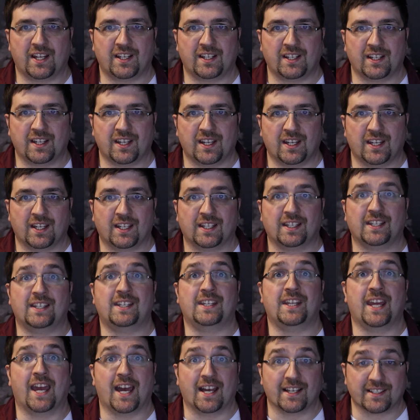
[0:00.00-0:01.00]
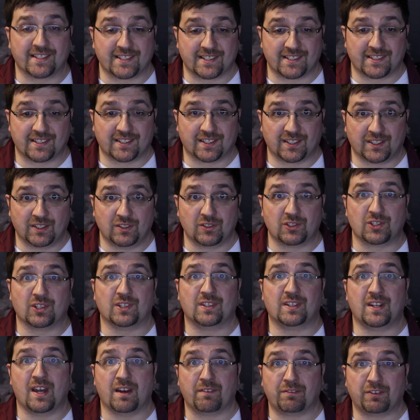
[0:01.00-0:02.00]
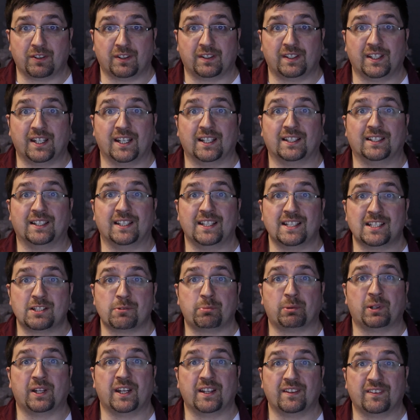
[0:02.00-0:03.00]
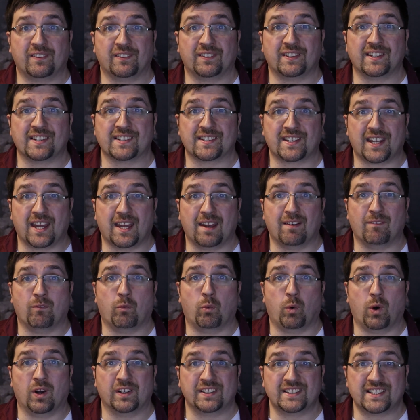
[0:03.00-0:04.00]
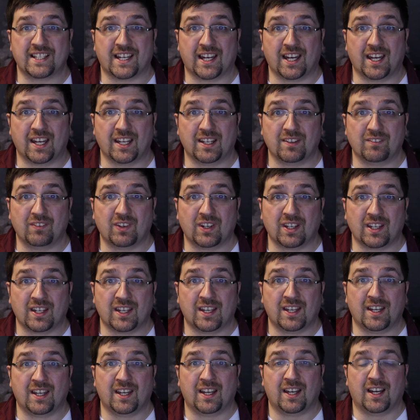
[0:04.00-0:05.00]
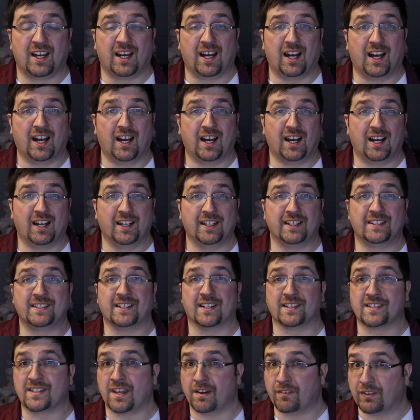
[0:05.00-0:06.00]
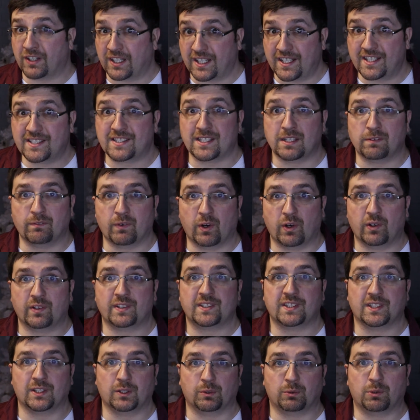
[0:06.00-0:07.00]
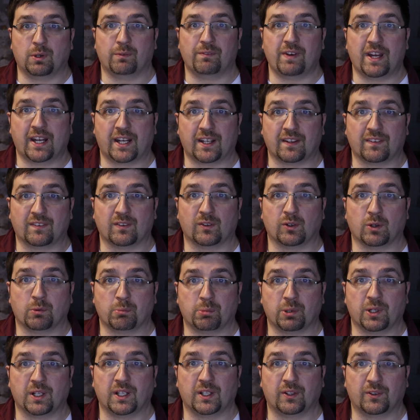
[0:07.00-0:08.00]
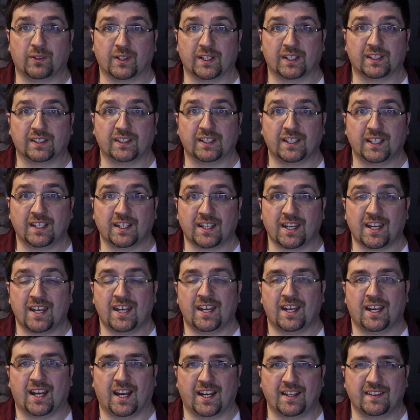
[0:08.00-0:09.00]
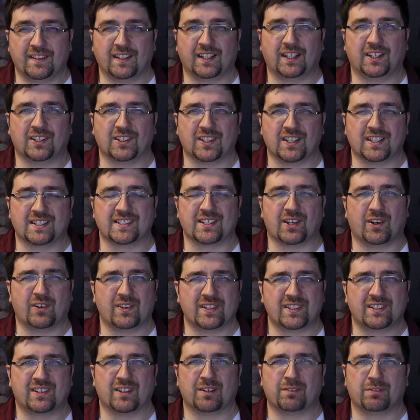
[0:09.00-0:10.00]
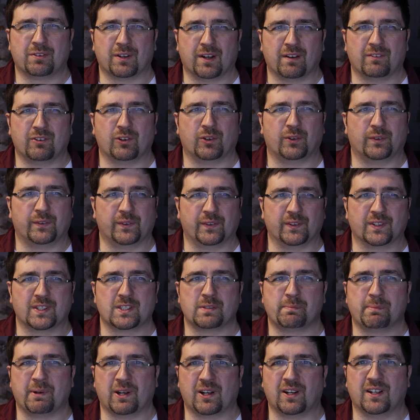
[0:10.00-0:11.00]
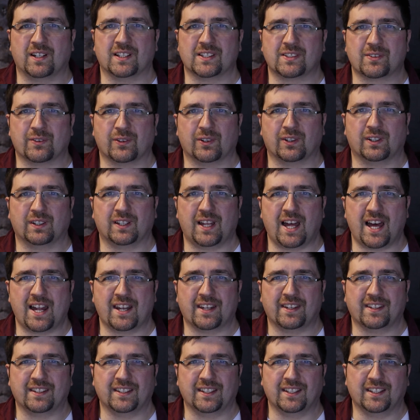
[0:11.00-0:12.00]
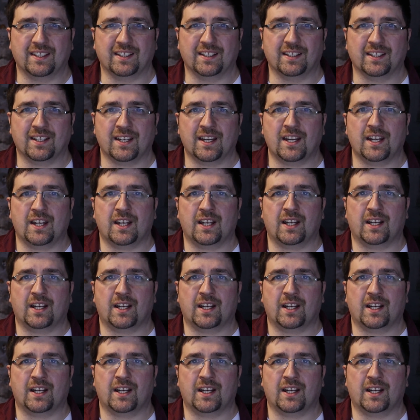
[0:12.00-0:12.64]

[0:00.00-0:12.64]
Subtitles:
on, yes. You should definitely at least play through this game one time. It does have an easy mode, so you will make it through it pretty quickly. I think it's always good for everyone to experience where a lot of the